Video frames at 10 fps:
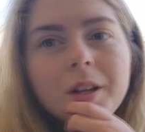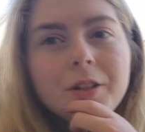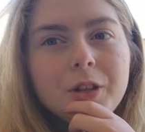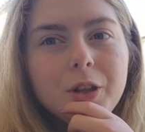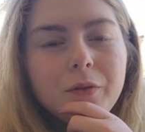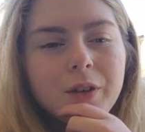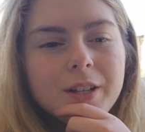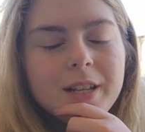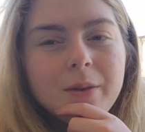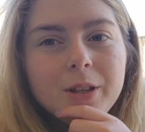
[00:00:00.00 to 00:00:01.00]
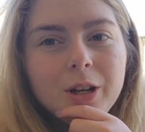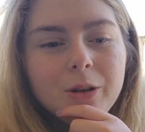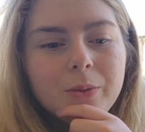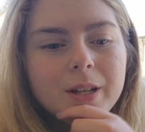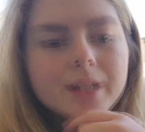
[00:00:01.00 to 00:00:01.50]
So the first night with her
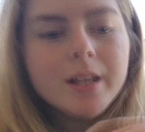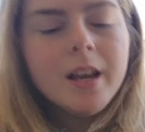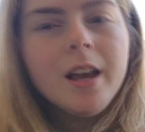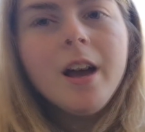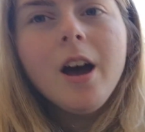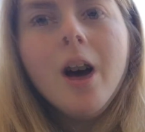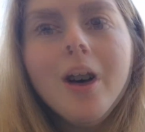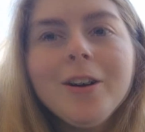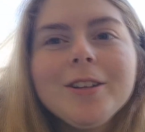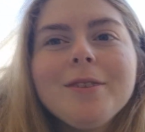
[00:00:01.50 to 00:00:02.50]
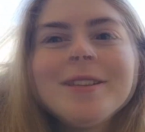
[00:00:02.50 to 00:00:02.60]
was, hold on one